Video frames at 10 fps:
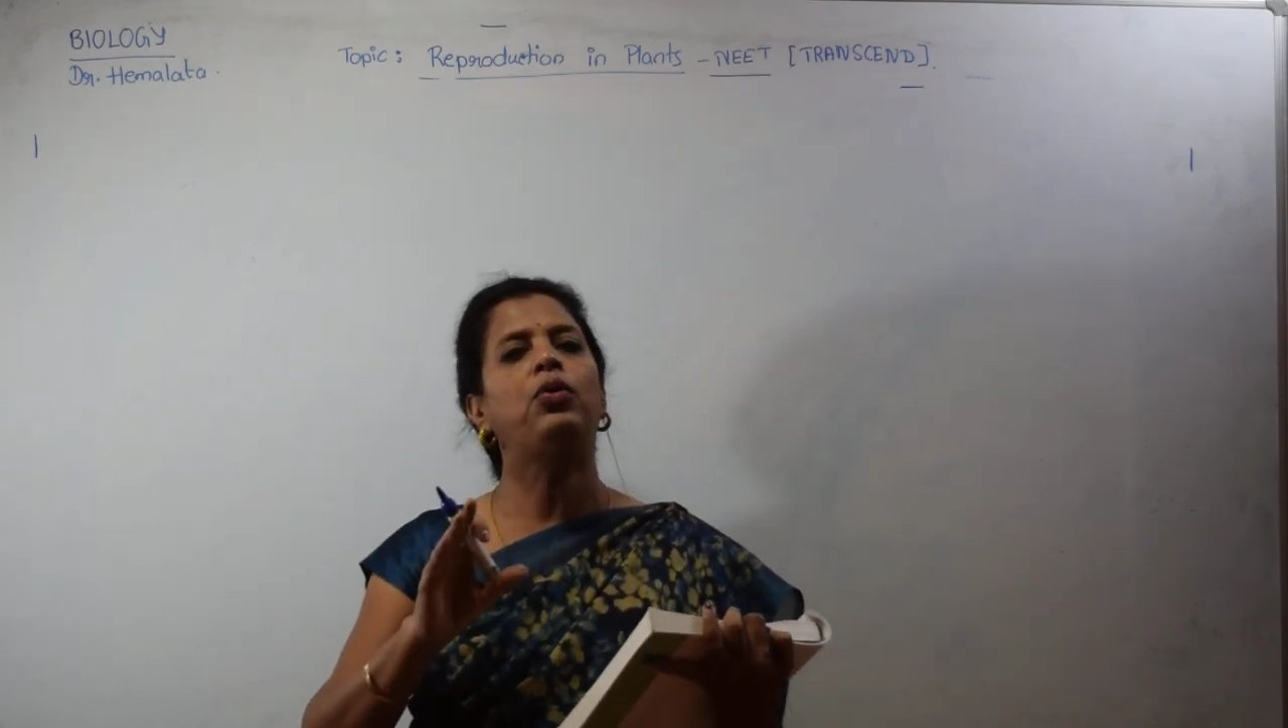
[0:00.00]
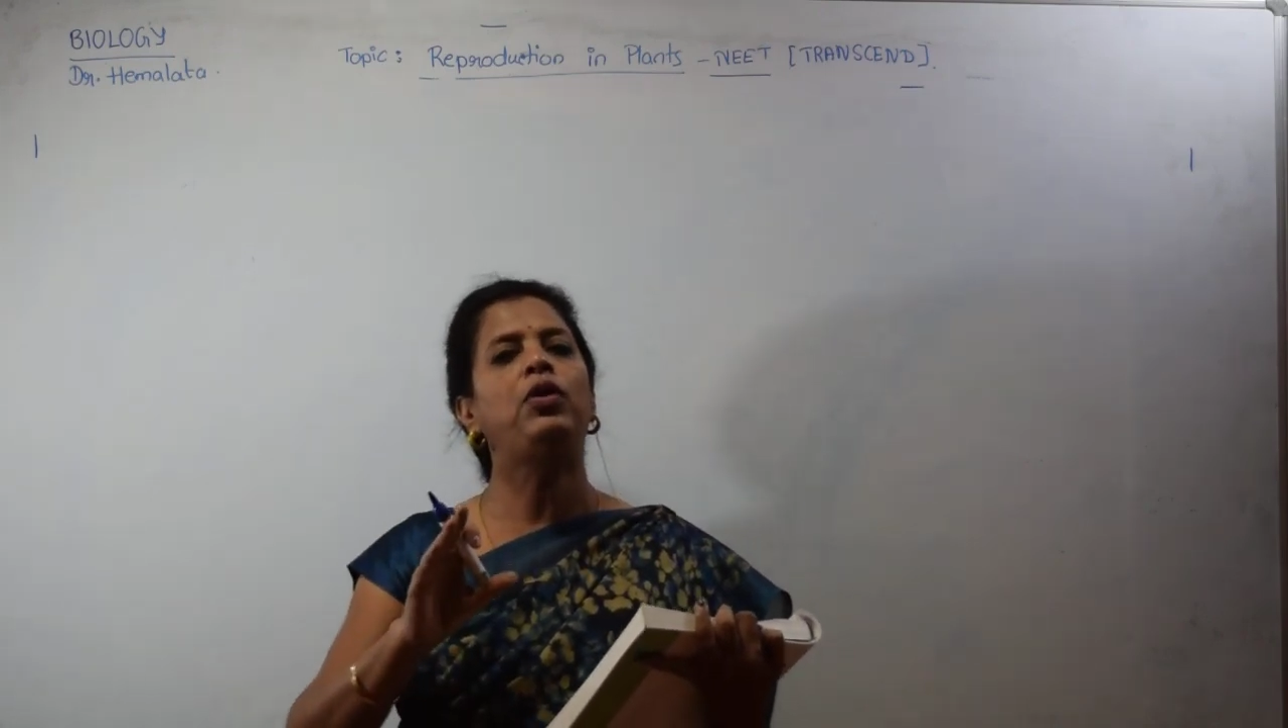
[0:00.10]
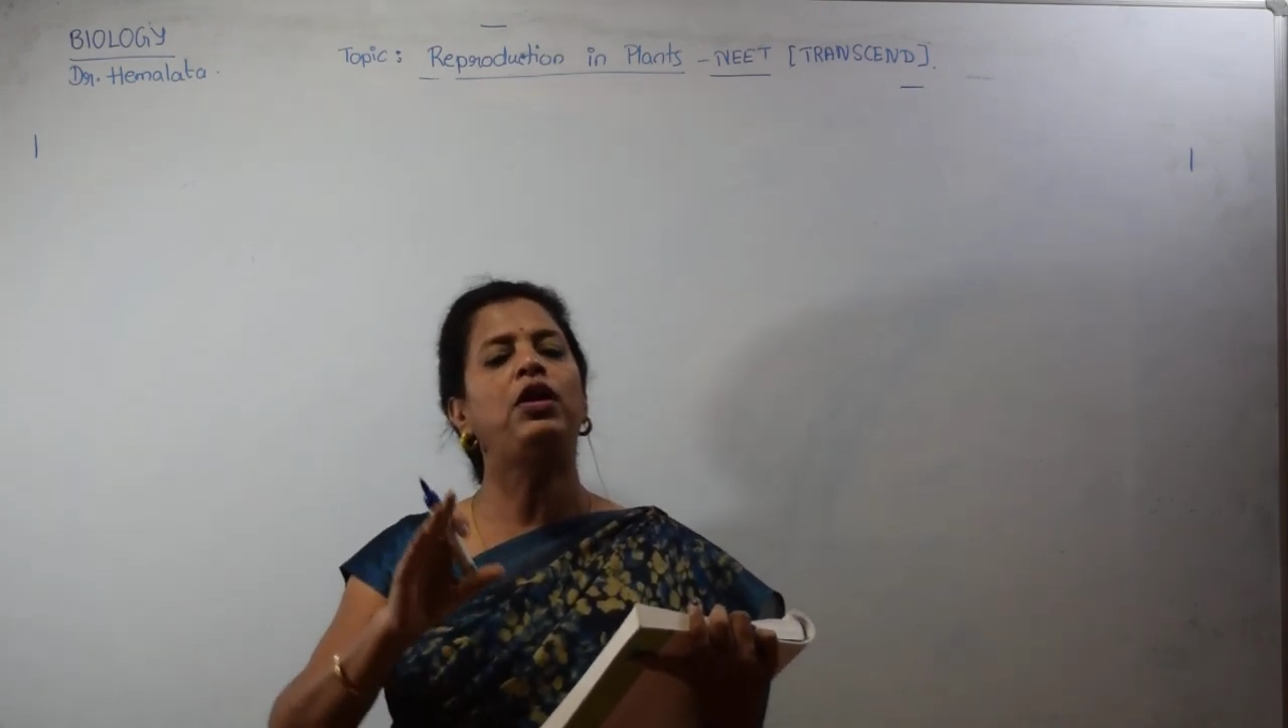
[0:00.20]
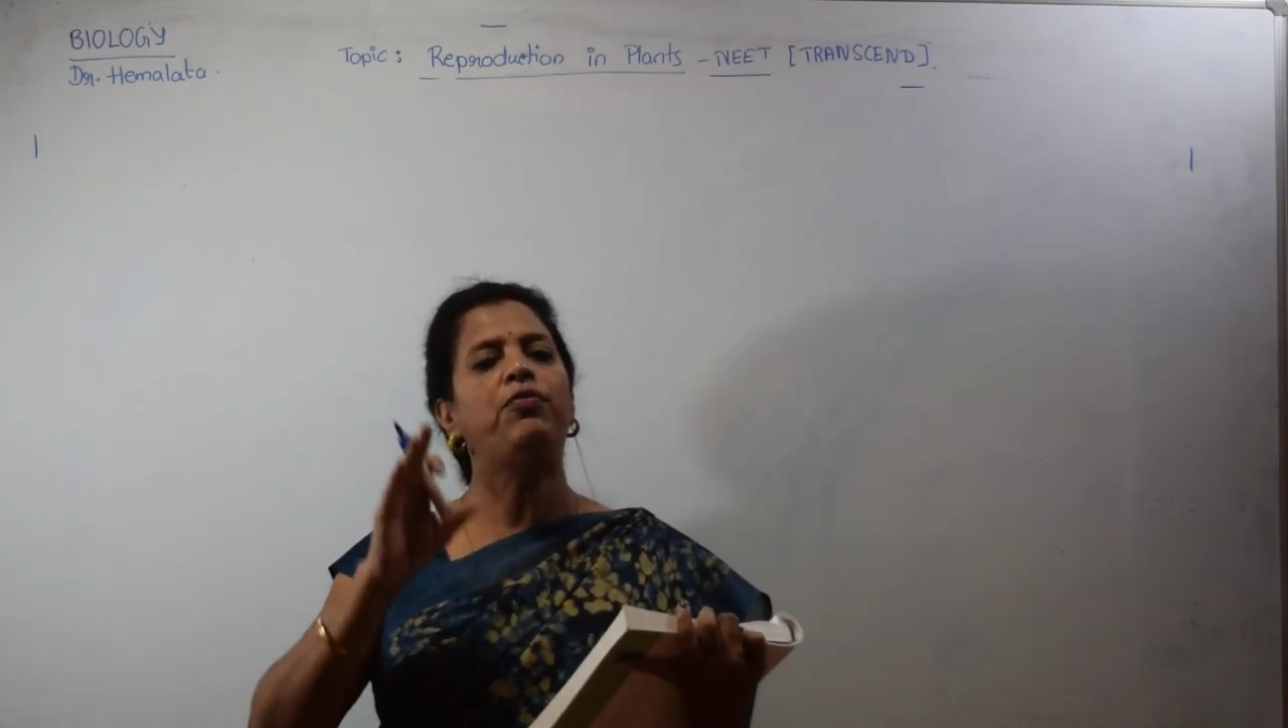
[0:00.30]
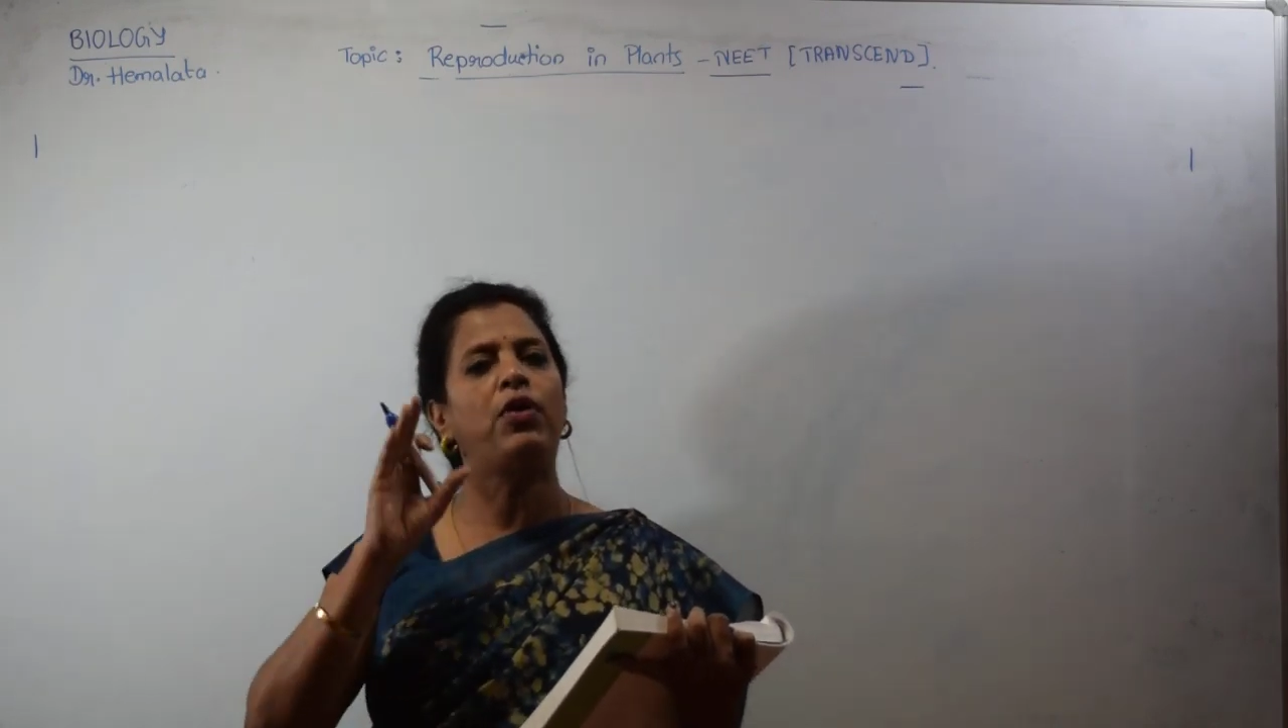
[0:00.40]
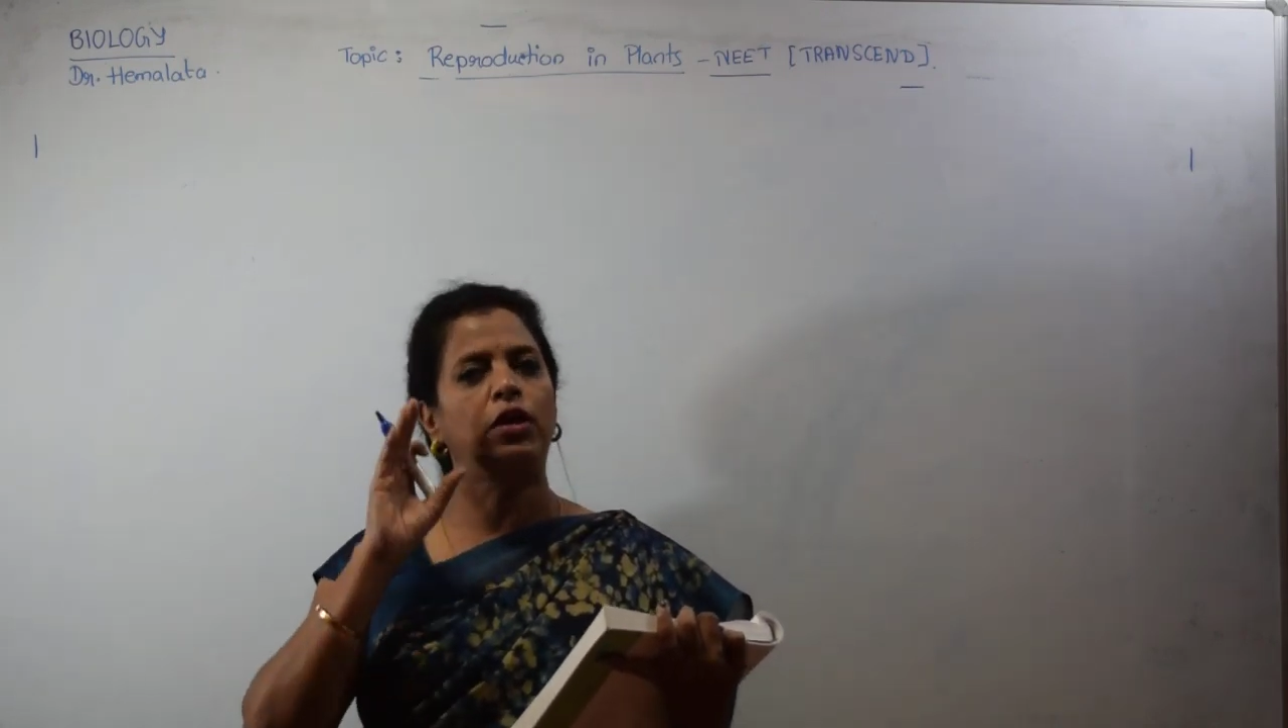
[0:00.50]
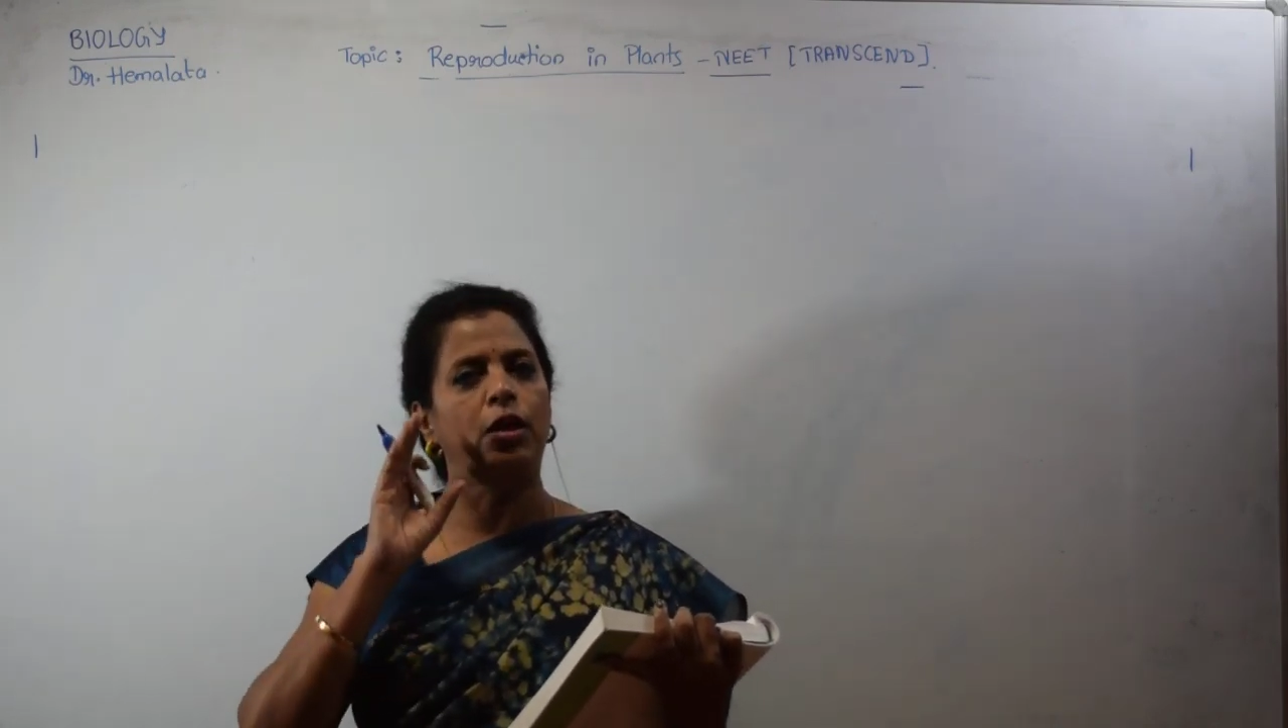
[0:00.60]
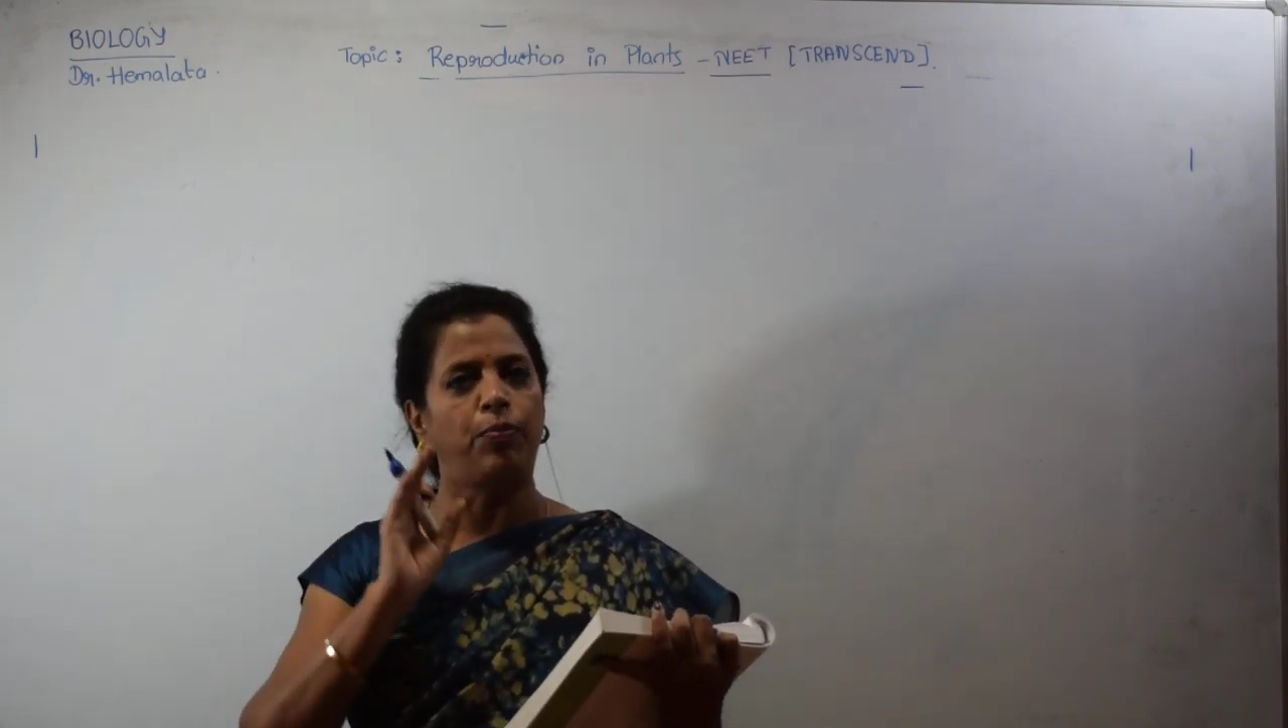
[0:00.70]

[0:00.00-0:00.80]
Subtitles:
only for their